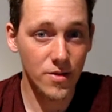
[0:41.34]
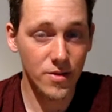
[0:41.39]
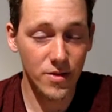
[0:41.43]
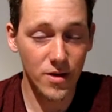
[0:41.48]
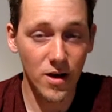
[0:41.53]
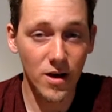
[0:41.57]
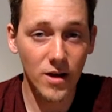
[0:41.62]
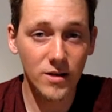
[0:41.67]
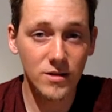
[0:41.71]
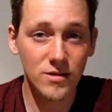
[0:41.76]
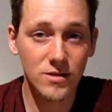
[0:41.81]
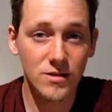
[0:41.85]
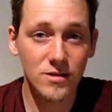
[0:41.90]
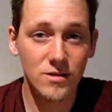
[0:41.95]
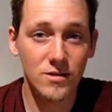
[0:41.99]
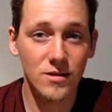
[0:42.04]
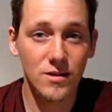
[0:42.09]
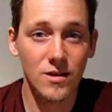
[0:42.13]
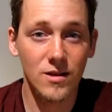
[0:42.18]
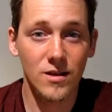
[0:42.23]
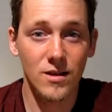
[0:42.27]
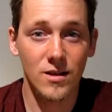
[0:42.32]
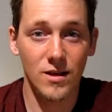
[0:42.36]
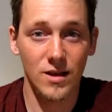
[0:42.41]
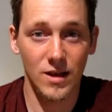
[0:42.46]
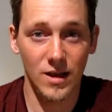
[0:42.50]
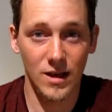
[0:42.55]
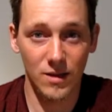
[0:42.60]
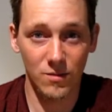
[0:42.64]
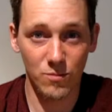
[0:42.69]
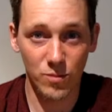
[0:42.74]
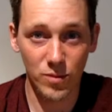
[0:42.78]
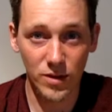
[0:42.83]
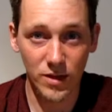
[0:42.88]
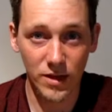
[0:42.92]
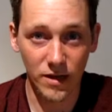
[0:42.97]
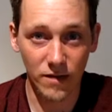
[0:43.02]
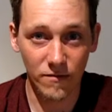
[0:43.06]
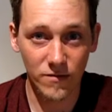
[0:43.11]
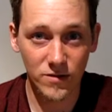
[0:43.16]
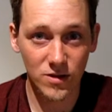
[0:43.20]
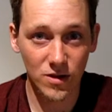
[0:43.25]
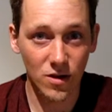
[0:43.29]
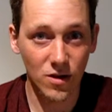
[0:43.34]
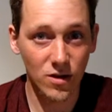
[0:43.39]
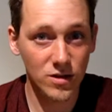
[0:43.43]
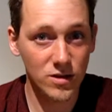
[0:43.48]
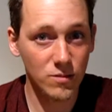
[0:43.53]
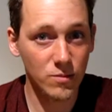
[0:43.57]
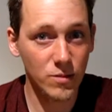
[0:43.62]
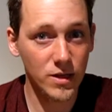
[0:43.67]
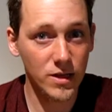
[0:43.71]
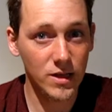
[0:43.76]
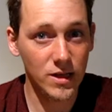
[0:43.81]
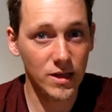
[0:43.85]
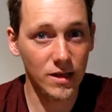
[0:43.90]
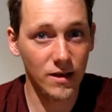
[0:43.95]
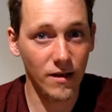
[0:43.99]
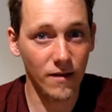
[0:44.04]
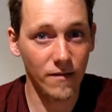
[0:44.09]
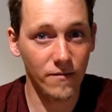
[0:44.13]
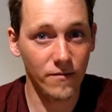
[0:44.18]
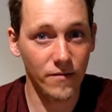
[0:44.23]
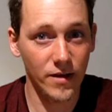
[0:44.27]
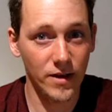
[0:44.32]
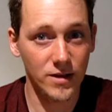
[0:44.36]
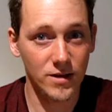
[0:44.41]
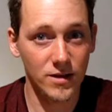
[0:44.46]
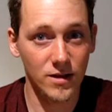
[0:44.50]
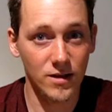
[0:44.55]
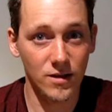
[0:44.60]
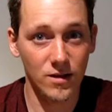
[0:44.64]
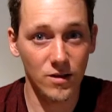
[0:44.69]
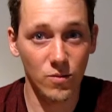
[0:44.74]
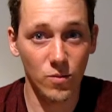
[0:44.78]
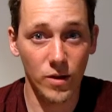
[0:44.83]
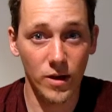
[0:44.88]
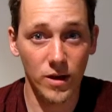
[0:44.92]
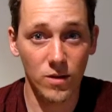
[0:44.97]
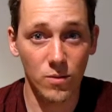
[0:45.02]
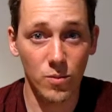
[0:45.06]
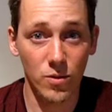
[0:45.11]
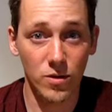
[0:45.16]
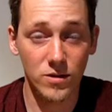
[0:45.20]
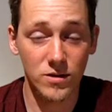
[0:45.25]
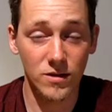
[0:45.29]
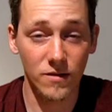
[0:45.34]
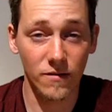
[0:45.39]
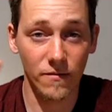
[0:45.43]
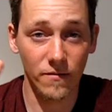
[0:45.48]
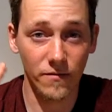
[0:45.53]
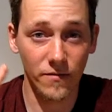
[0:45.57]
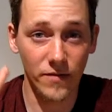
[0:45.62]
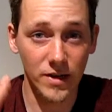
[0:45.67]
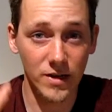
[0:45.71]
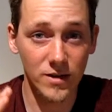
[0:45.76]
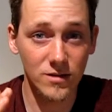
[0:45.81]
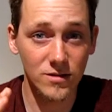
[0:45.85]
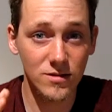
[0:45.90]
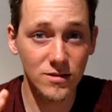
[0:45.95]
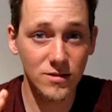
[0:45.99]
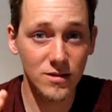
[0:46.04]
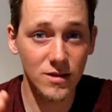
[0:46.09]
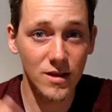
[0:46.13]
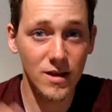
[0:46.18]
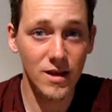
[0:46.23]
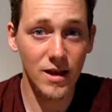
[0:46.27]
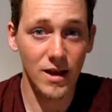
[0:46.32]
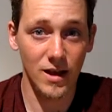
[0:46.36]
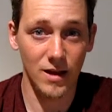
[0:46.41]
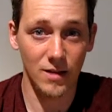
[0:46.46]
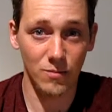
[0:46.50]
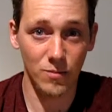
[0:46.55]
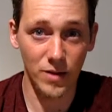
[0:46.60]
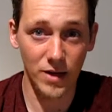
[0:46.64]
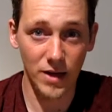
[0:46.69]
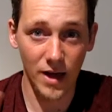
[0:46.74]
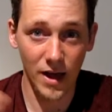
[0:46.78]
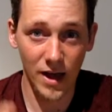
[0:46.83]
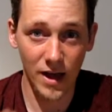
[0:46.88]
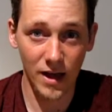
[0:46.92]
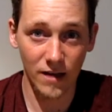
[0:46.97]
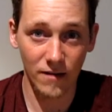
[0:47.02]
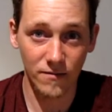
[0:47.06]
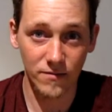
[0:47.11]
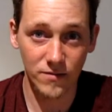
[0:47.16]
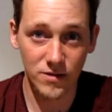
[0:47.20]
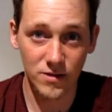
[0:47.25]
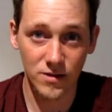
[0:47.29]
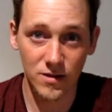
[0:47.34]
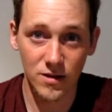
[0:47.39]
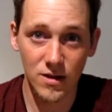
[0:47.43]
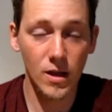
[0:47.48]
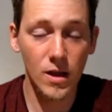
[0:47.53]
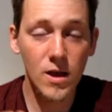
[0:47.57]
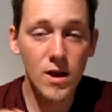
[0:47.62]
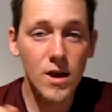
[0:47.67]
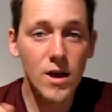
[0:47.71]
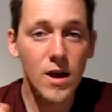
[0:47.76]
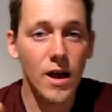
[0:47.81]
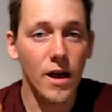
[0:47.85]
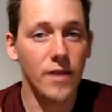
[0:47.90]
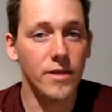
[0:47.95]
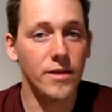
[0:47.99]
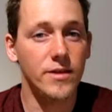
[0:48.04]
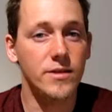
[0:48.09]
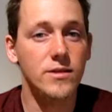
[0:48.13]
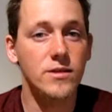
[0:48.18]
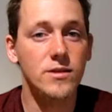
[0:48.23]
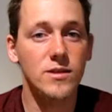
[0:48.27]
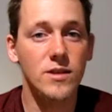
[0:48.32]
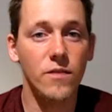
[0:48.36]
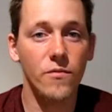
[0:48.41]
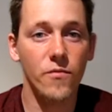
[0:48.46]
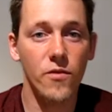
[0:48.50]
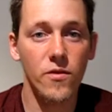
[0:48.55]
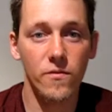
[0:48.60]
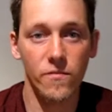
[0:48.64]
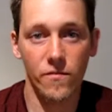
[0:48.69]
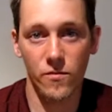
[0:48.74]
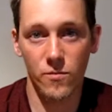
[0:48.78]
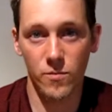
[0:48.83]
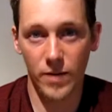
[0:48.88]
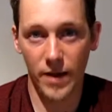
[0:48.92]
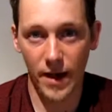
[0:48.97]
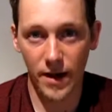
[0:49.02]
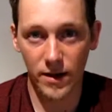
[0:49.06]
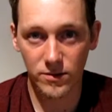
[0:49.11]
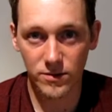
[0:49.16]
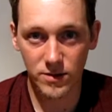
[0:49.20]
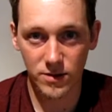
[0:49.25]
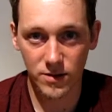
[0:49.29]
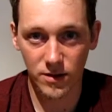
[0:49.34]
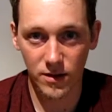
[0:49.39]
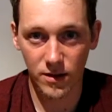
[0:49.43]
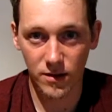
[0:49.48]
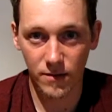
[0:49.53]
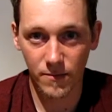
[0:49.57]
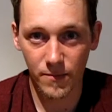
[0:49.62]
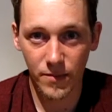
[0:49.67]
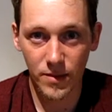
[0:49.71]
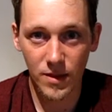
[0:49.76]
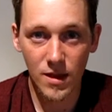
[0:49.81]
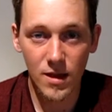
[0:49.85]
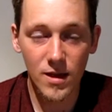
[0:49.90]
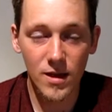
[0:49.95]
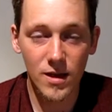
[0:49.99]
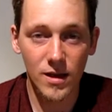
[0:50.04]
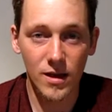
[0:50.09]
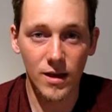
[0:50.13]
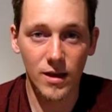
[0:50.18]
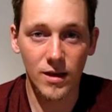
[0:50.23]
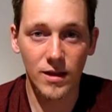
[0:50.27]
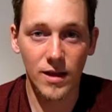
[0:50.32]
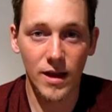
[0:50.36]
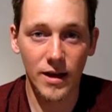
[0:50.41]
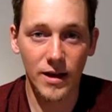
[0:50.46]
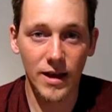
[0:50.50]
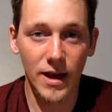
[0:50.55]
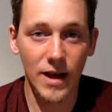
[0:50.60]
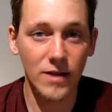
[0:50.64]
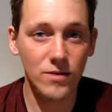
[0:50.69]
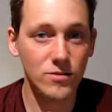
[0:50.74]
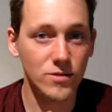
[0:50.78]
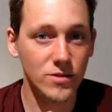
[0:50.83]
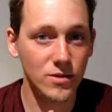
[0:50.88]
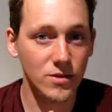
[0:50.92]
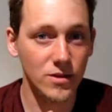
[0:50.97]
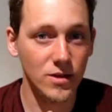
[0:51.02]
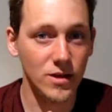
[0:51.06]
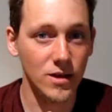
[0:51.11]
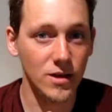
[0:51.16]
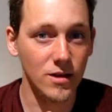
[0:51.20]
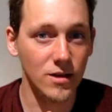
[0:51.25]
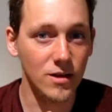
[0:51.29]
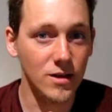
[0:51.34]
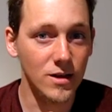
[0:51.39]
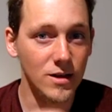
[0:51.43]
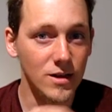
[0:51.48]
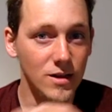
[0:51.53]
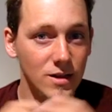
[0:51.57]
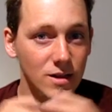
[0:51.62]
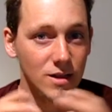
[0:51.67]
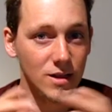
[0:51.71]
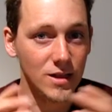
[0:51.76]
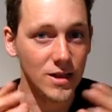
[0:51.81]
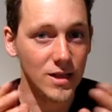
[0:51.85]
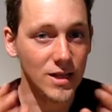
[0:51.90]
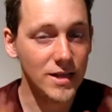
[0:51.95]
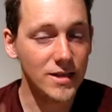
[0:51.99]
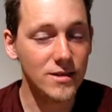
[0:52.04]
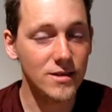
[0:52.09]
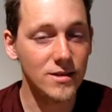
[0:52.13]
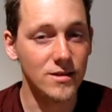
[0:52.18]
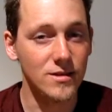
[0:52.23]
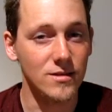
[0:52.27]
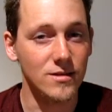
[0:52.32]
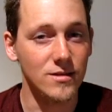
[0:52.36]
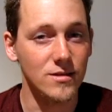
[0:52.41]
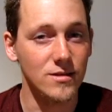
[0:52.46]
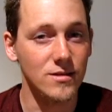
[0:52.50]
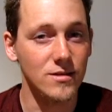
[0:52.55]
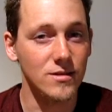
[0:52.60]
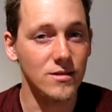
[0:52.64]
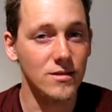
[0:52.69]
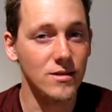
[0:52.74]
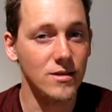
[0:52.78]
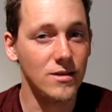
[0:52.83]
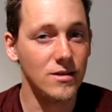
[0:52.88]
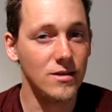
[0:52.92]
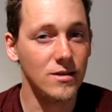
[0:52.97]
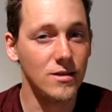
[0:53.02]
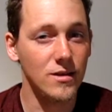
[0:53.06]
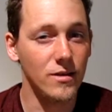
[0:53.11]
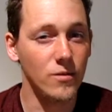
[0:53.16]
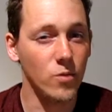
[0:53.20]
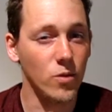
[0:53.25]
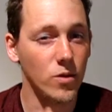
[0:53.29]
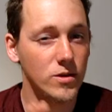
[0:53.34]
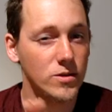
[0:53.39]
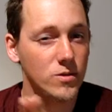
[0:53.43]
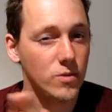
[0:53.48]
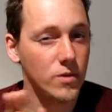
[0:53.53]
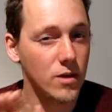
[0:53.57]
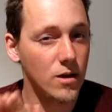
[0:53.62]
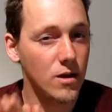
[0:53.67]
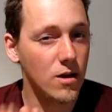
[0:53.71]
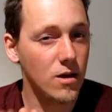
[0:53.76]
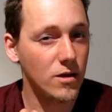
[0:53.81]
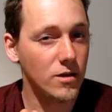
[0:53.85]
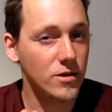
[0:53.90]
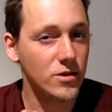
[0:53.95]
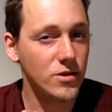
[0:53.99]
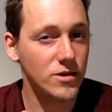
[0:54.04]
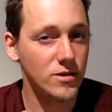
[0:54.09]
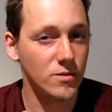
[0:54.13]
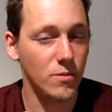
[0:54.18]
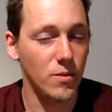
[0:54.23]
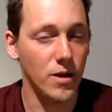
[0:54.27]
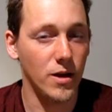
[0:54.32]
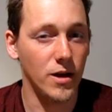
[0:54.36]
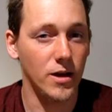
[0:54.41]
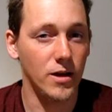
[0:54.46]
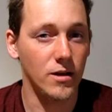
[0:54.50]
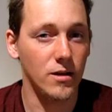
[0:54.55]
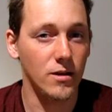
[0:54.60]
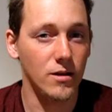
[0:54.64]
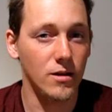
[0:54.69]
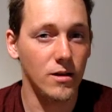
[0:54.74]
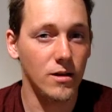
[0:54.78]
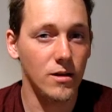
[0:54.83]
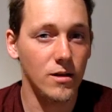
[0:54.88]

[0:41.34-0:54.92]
thoughts and beliefs, ultimately affecting the way the person feels and behaves. And this is different from counseling, in that counseling listens and works with the conscious mind,